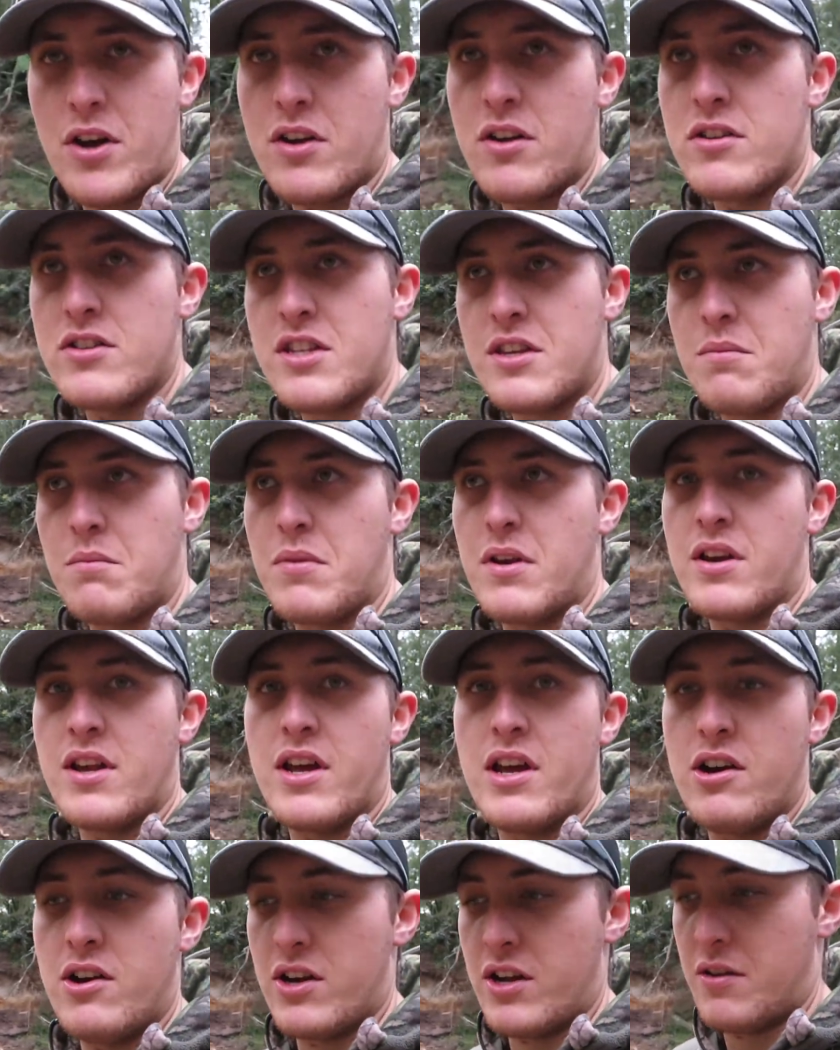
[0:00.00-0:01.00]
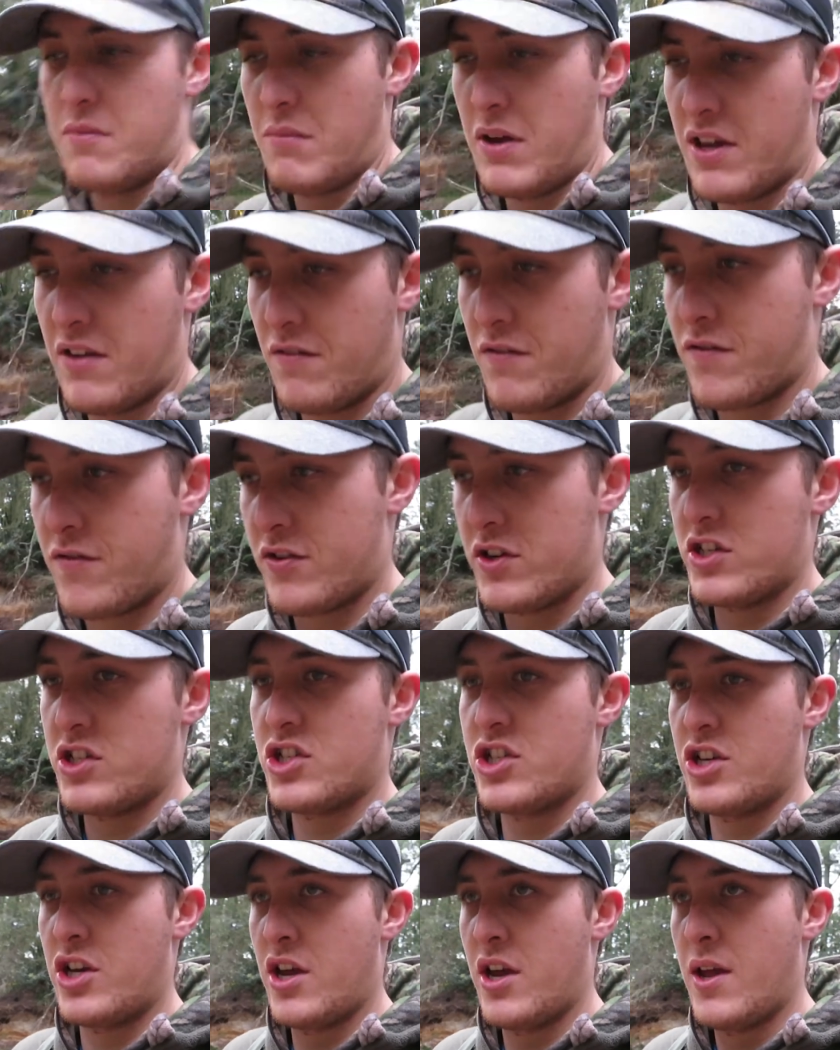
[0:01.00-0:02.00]
my content better how i can make it
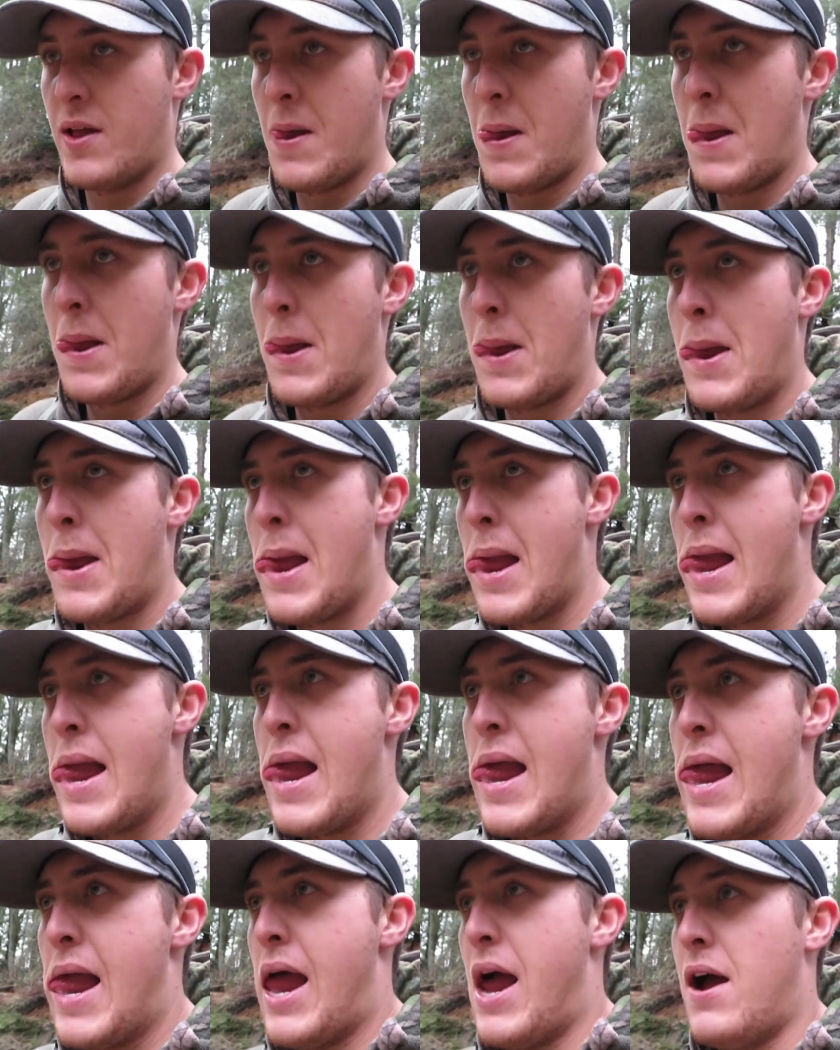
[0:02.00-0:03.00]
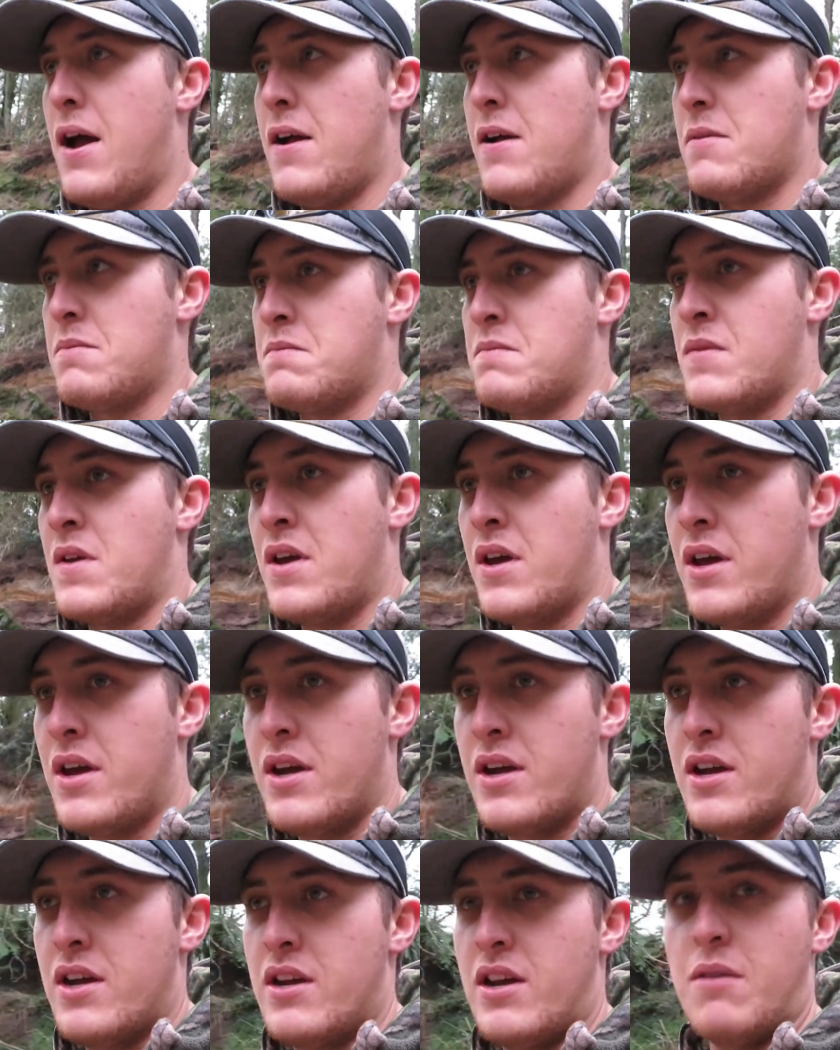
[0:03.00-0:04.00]
fresh um
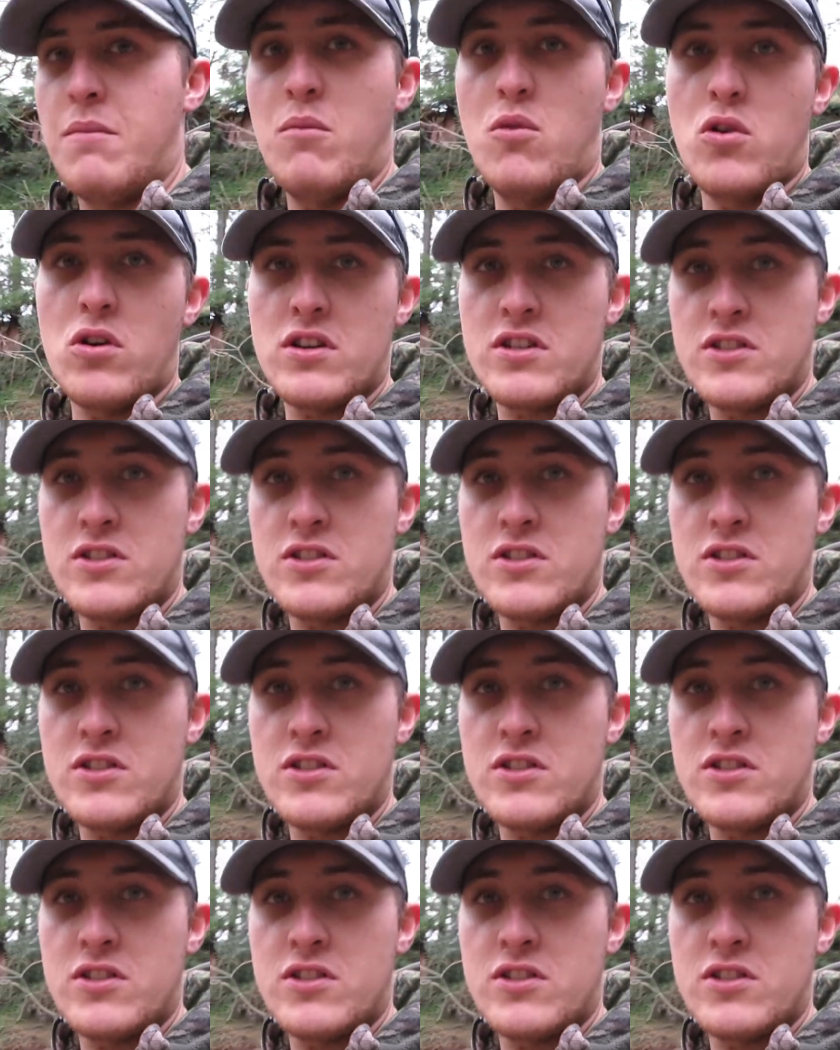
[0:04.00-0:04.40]
and more